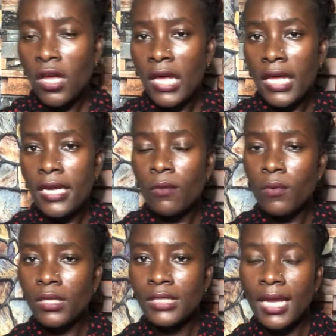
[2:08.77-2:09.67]
in the
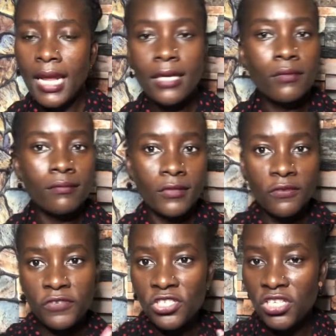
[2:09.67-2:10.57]
water, like the
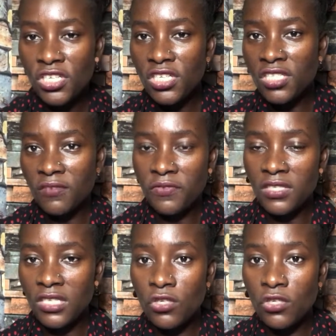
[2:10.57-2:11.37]
fish eats the physics.